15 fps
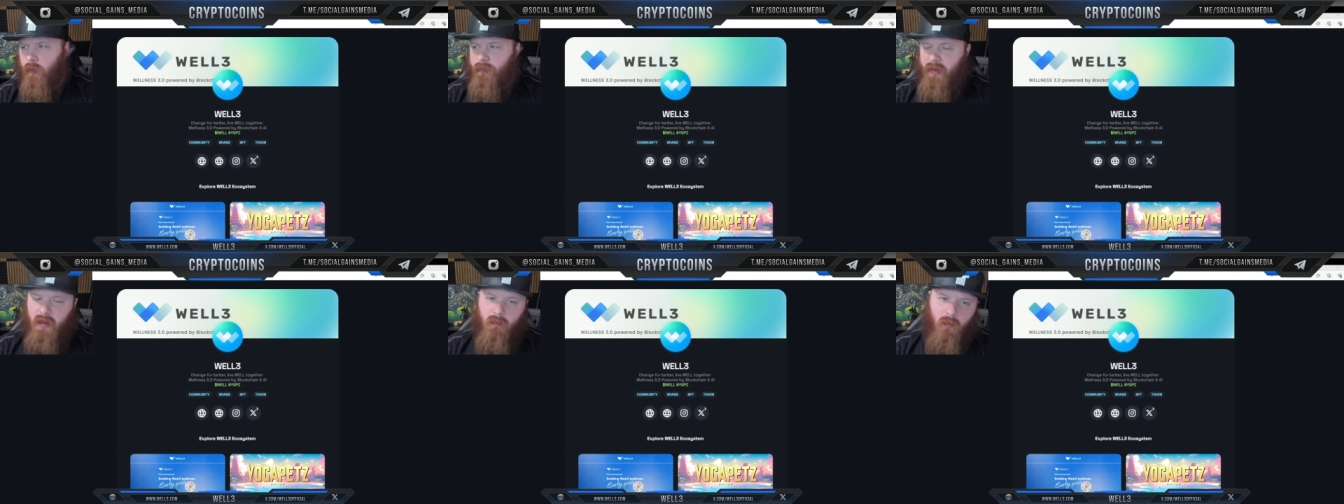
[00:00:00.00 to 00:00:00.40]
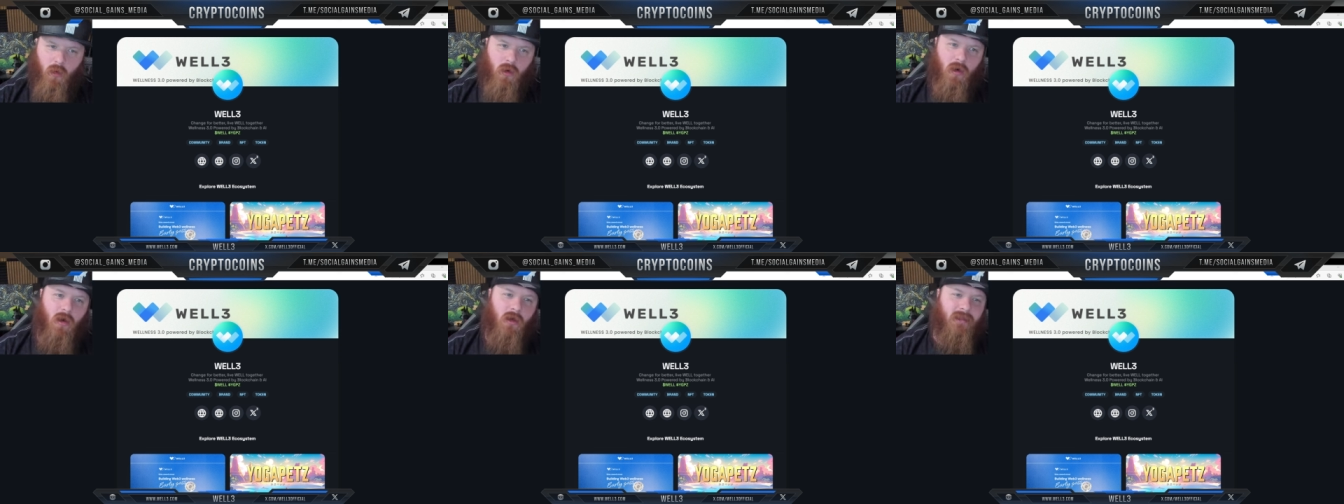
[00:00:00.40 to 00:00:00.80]
bit
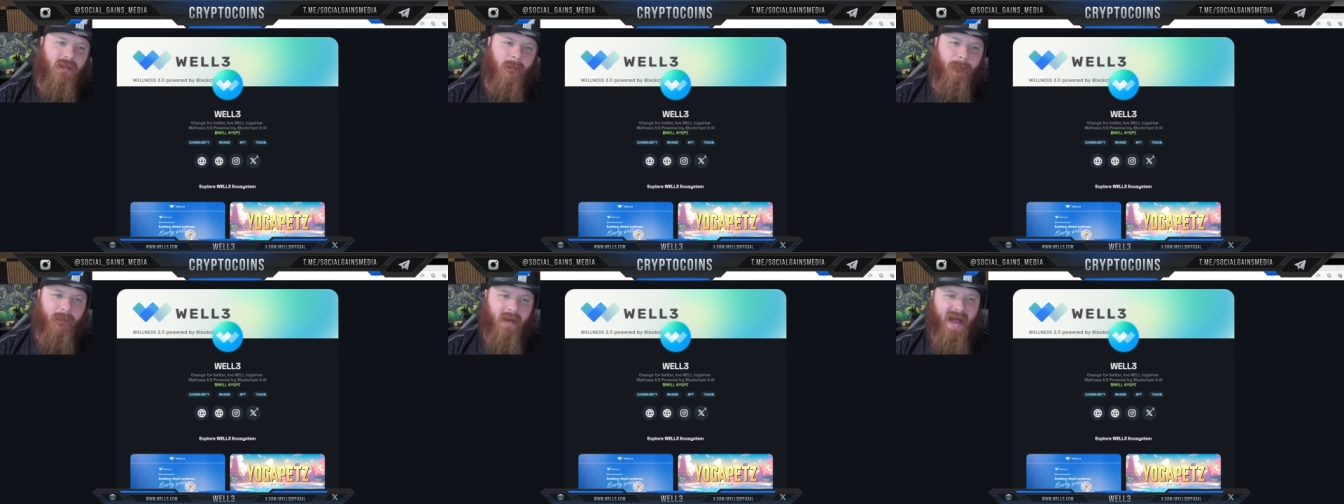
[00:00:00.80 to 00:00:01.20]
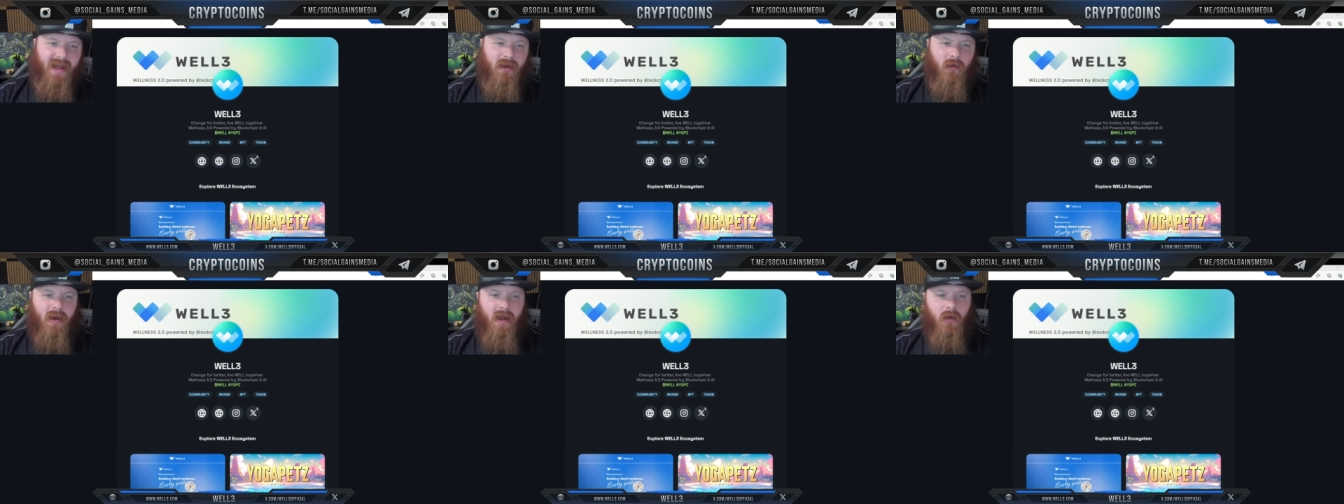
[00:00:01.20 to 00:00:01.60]
more on the
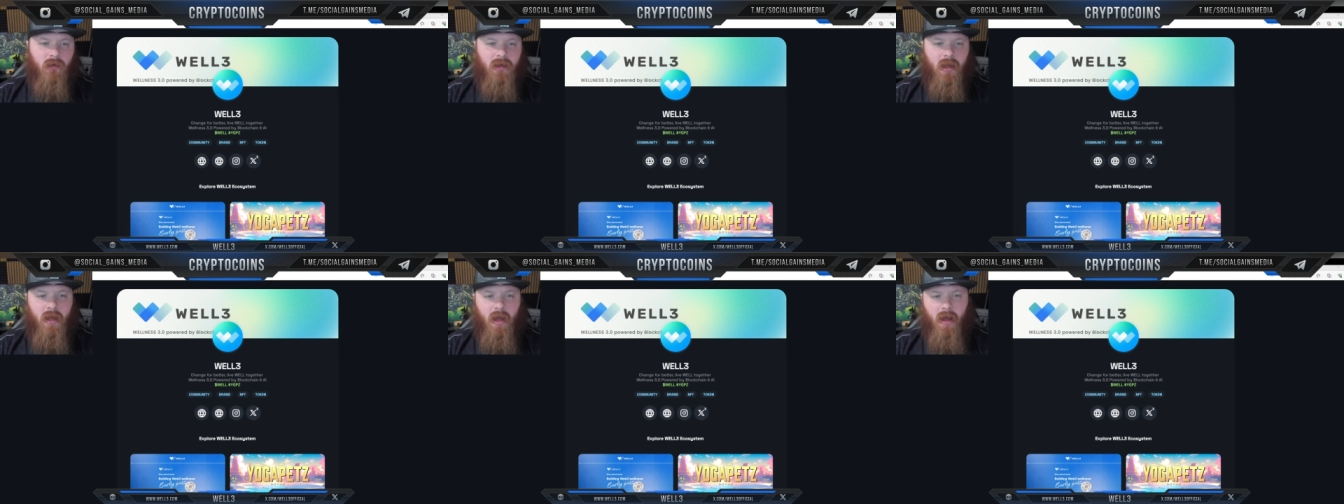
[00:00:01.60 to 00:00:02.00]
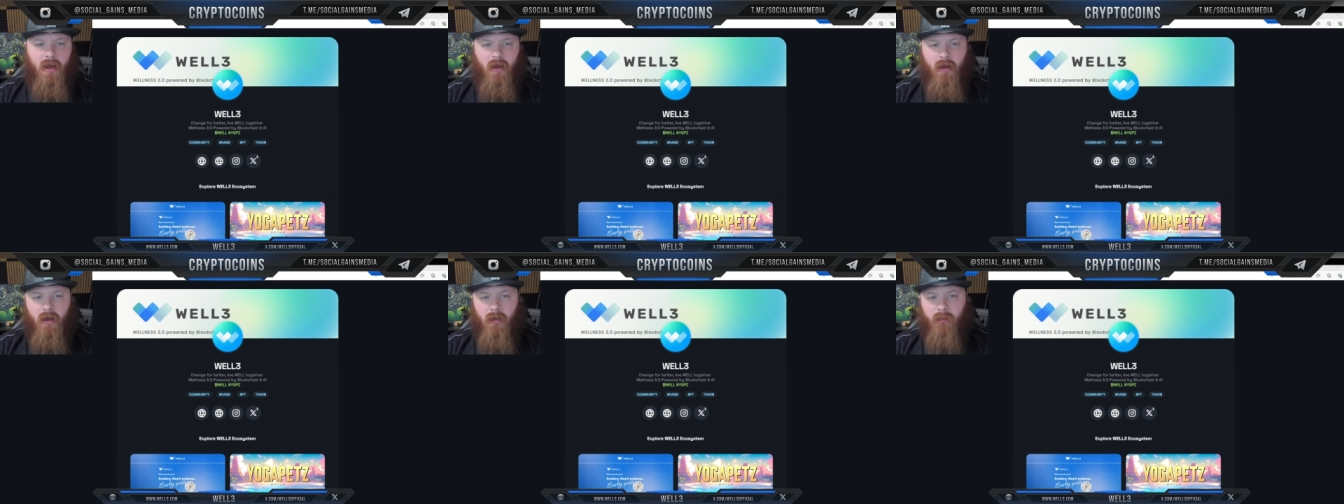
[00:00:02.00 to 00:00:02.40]
background.
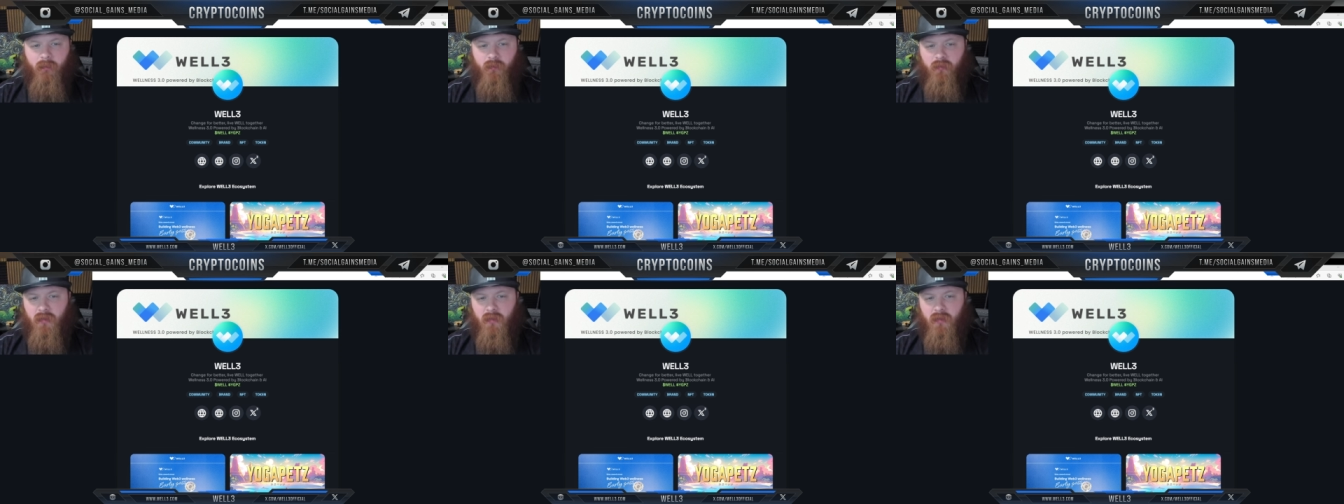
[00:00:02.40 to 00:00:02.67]
Um,